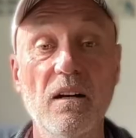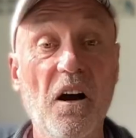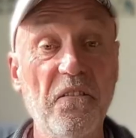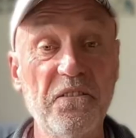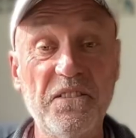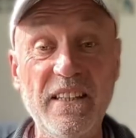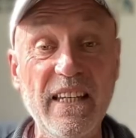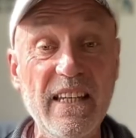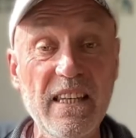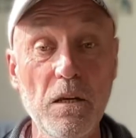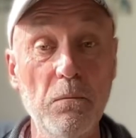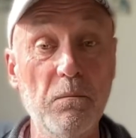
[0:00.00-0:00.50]
I've
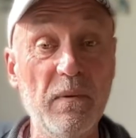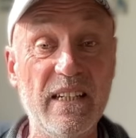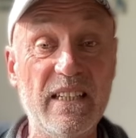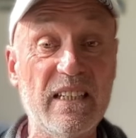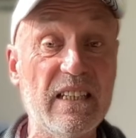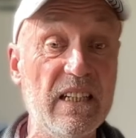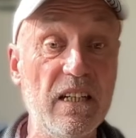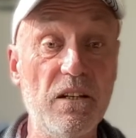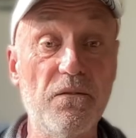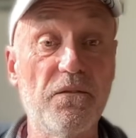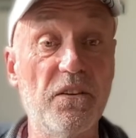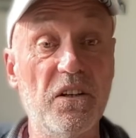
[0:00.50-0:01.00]
seen them
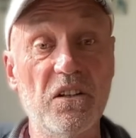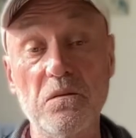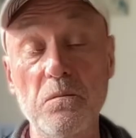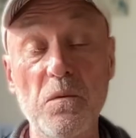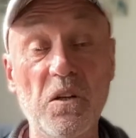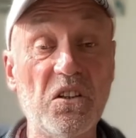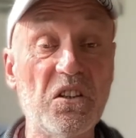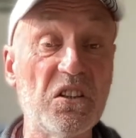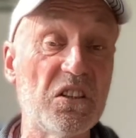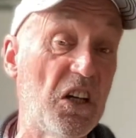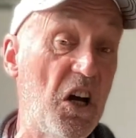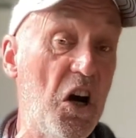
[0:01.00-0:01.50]
listed for as
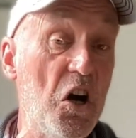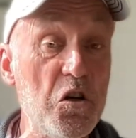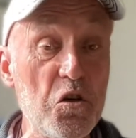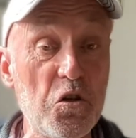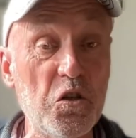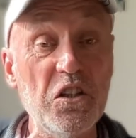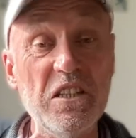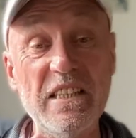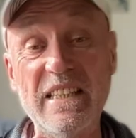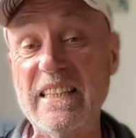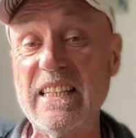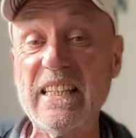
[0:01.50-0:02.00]
much as
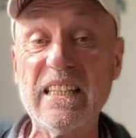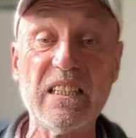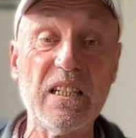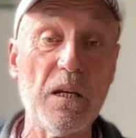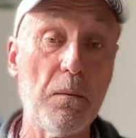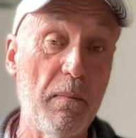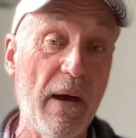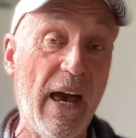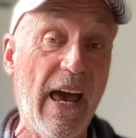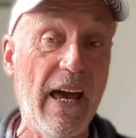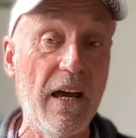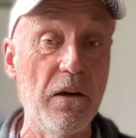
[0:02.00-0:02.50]

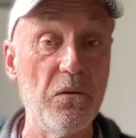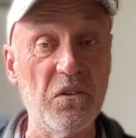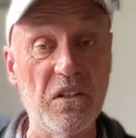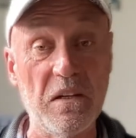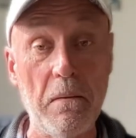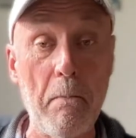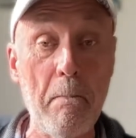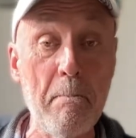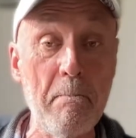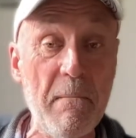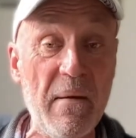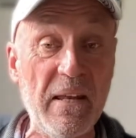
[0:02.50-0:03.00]
£160
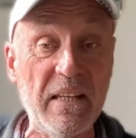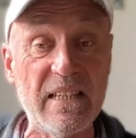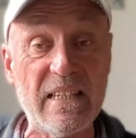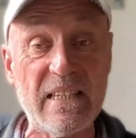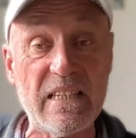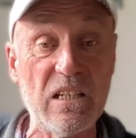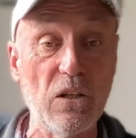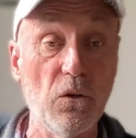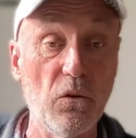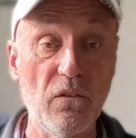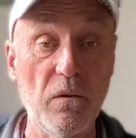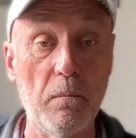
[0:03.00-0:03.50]
in mint
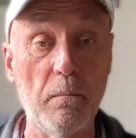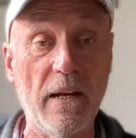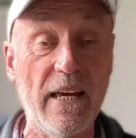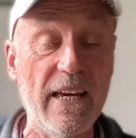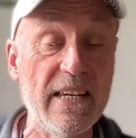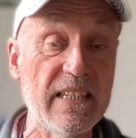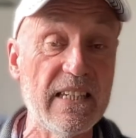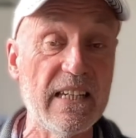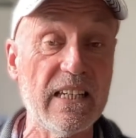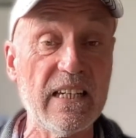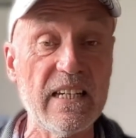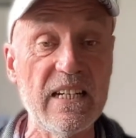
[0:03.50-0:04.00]

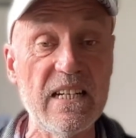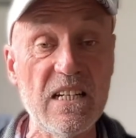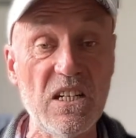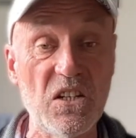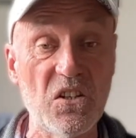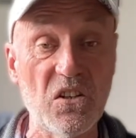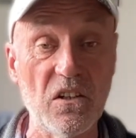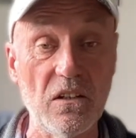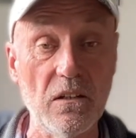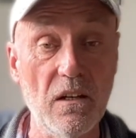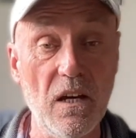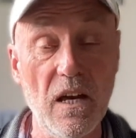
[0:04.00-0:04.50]
silver-plated
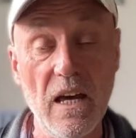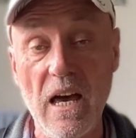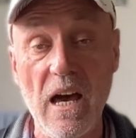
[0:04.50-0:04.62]
condition